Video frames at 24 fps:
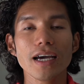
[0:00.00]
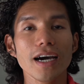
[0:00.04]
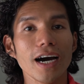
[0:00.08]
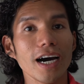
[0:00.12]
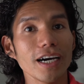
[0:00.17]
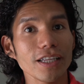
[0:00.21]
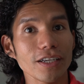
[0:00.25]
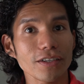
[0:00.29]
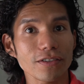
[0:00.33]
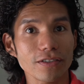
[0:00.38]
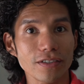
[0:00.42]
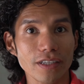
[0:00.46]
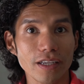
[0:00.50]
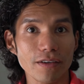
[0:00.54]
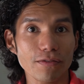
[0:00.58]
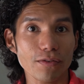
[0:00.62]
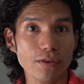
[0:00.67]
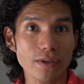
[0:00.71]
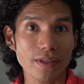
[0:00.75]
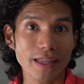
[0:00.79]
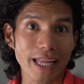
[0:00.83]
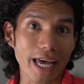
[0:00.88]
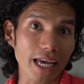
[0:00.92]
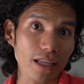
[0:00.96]
Another name for
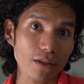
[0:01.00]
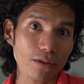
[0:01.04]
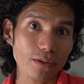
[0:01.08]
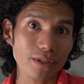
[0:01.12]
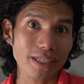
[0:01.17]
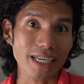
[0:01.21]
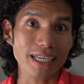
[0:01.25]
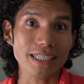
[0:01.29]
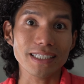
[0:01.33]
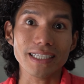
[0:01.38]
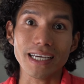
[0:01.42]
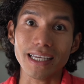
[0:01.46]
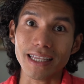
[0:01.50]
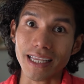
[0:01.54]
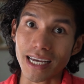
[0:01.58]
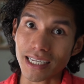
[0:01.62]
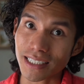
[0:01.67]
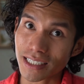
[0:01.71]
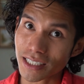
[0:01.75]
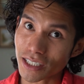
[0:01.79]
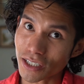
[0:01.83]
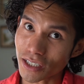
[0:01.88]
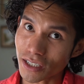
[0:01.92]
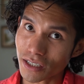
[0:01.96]
a landlord is a
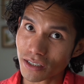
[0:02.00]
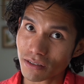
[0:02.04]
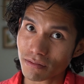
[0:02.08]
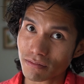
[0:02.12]
lessor,